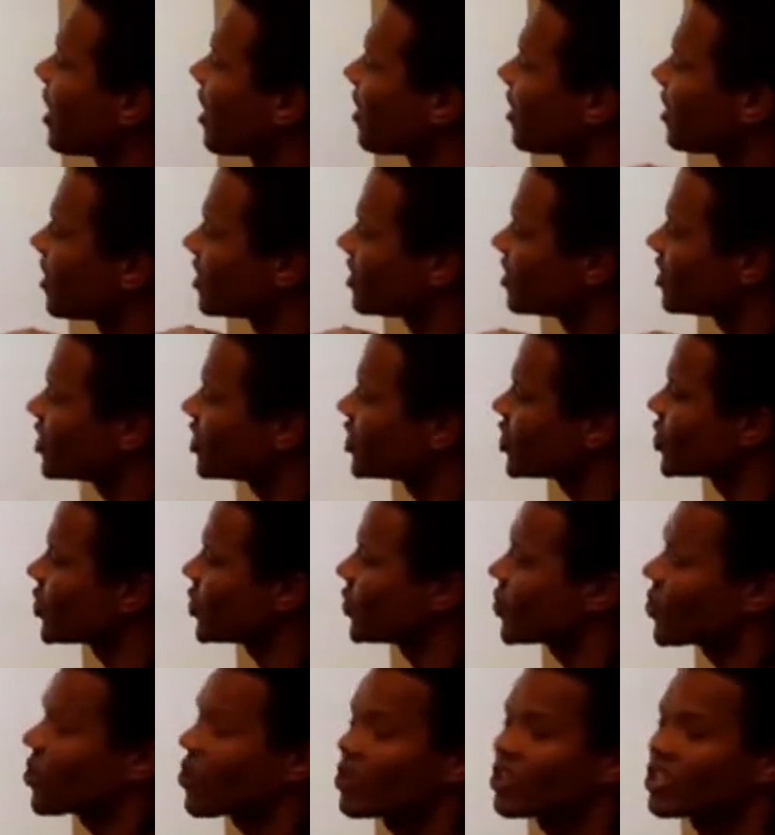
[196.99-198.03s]
leading to
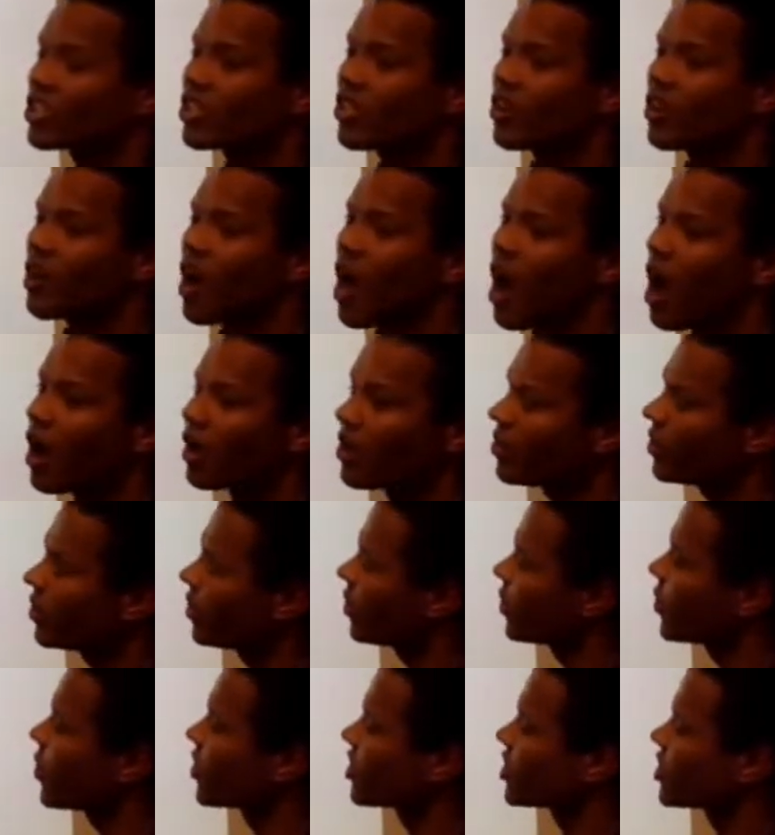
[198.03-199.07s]

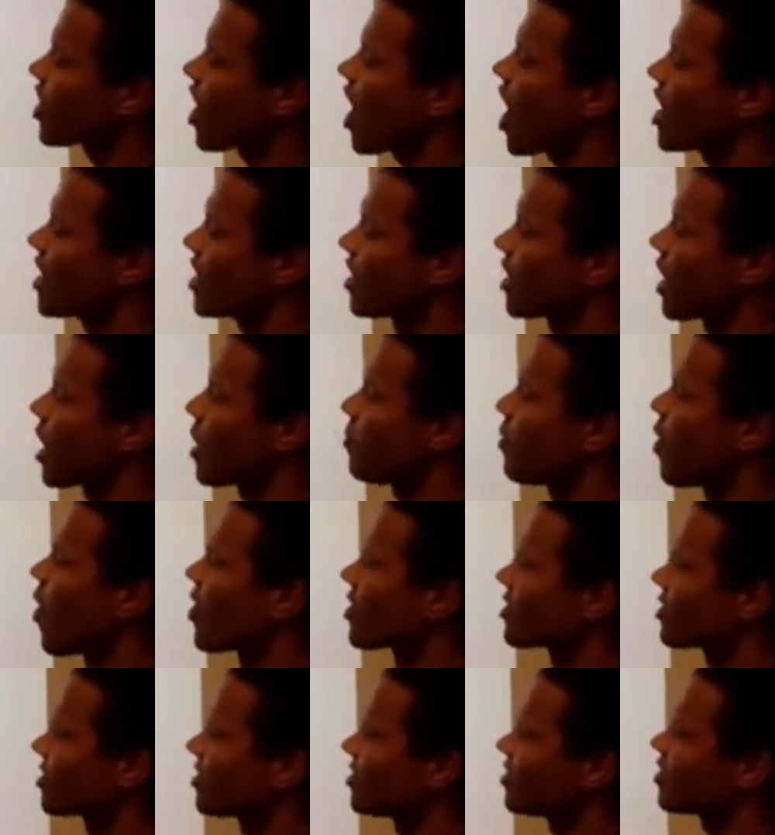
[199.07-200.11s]
leukotriene and
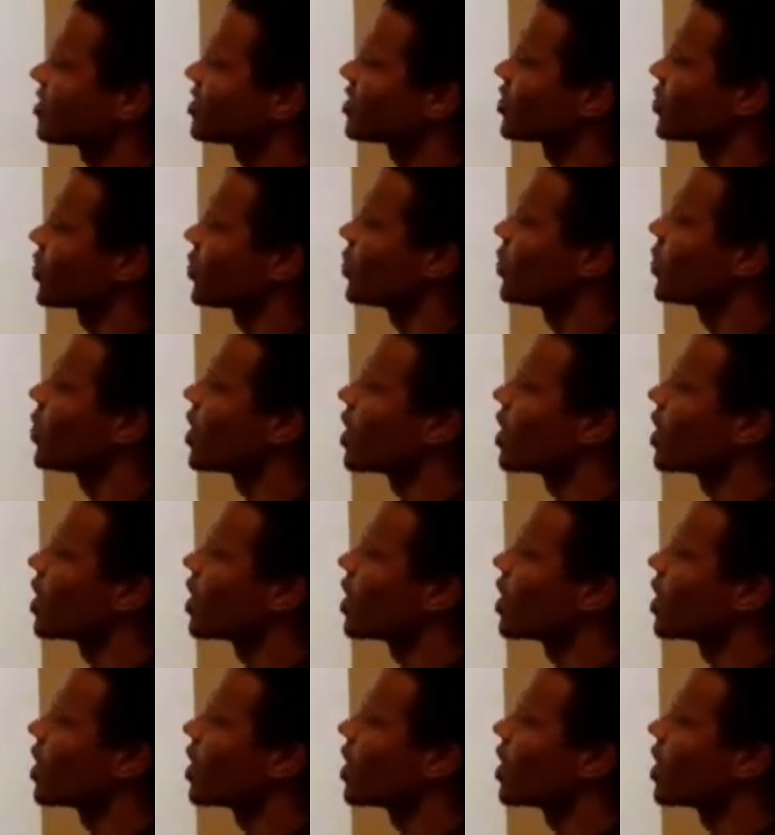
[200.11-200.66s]
lipoxins through